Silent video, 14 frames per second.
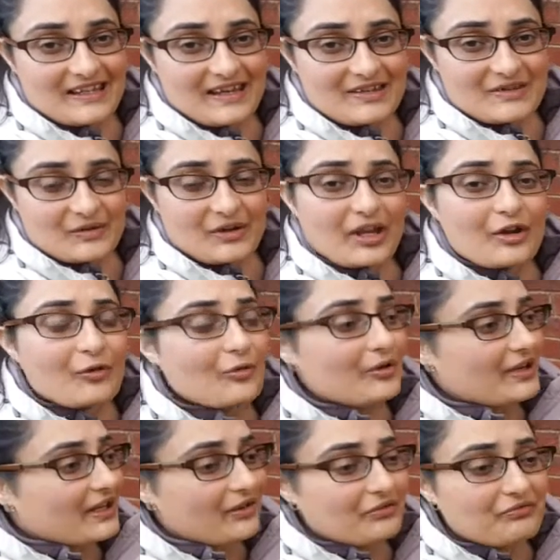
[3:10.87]
days, okay, or
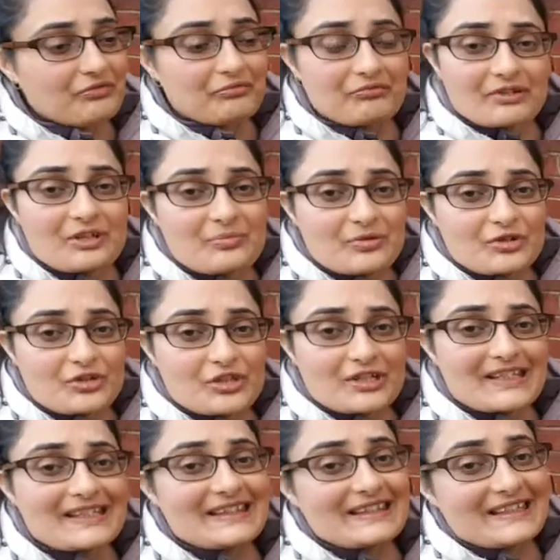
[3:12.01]
again, if you really push
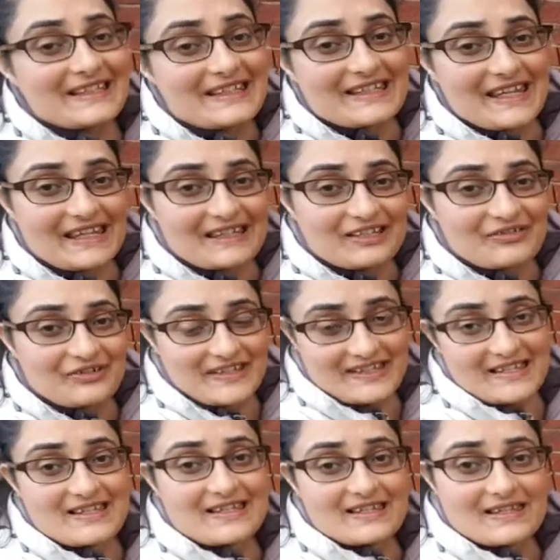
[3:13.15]
it, at least 10 degrees
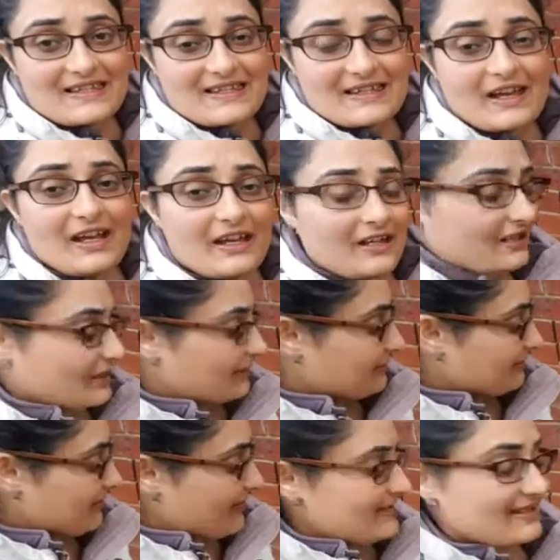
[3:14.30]
Celsius.
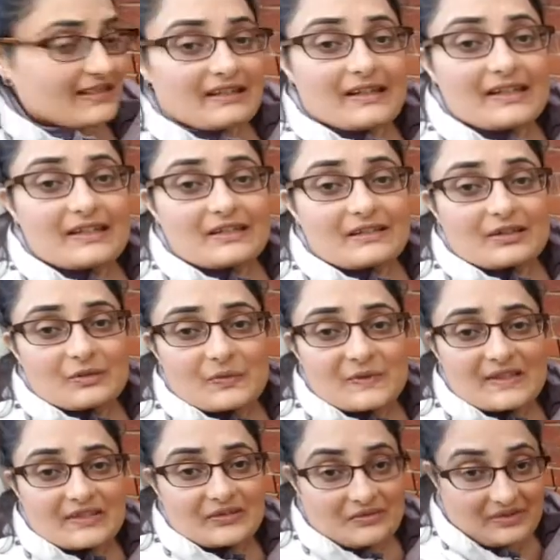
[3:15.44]
Now, last night it
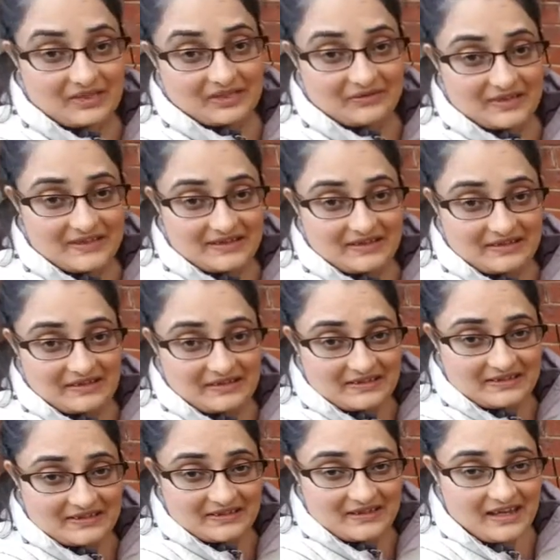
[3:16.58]
was 3 degrees
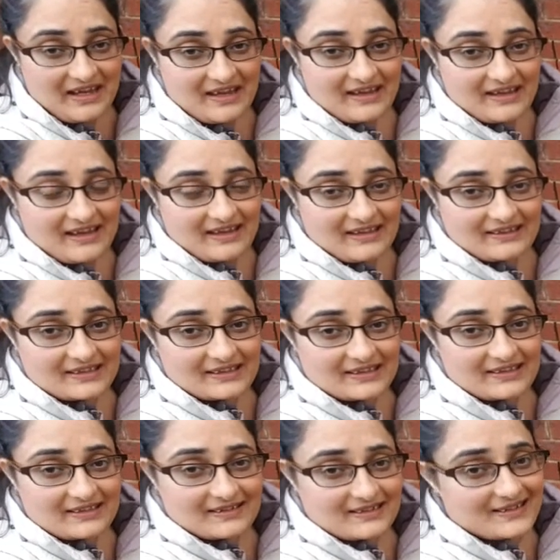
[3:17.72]
Celsius, and
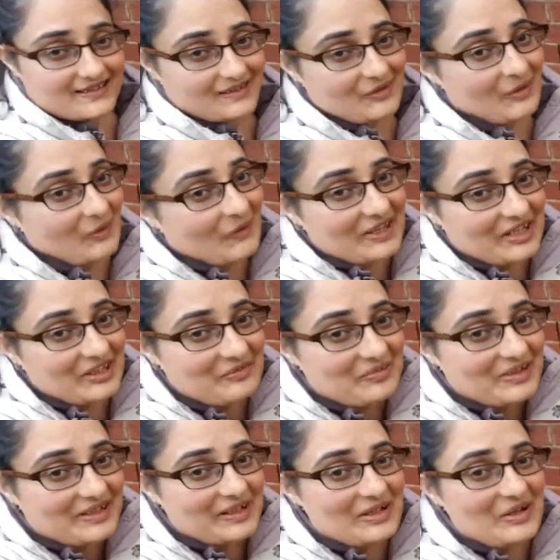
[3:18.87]
it isn't a whole heap
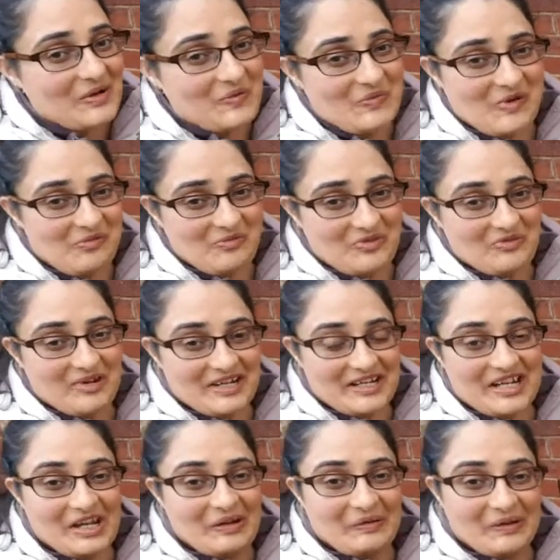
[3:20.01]
warmer right
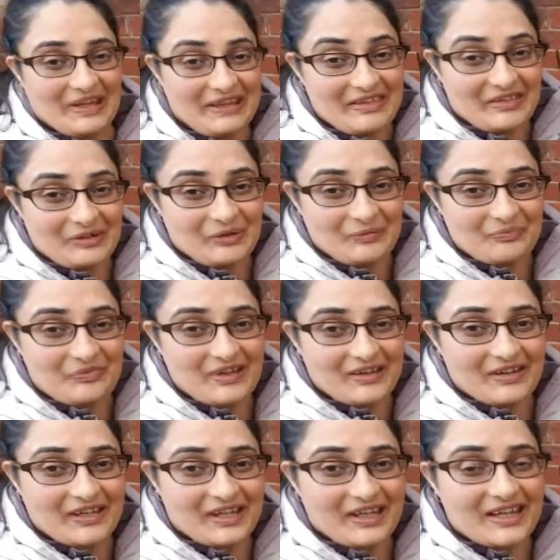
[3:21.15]
now either,
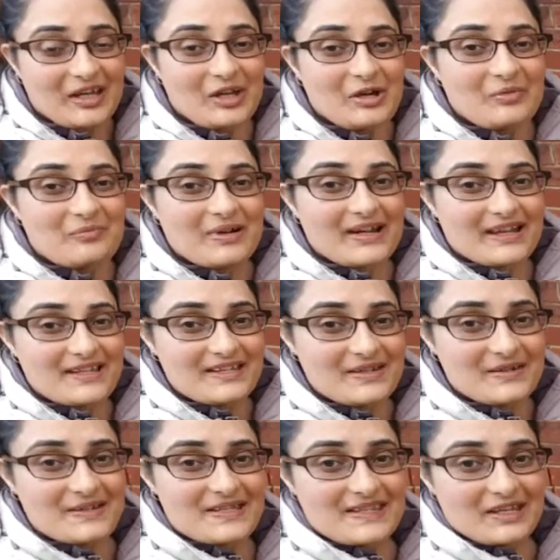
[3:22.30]
okay. But as
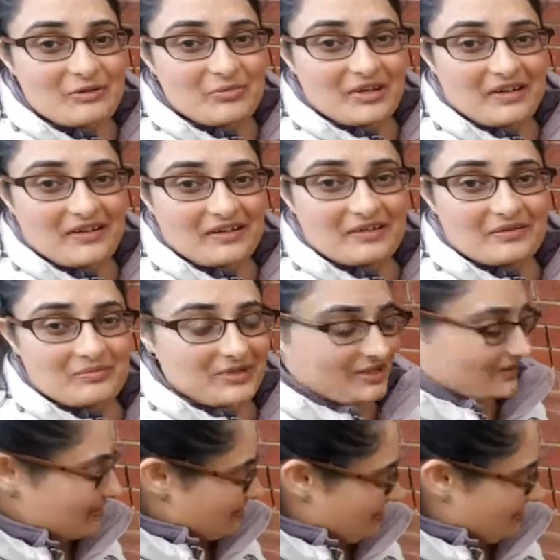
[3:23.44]
you can see behind me,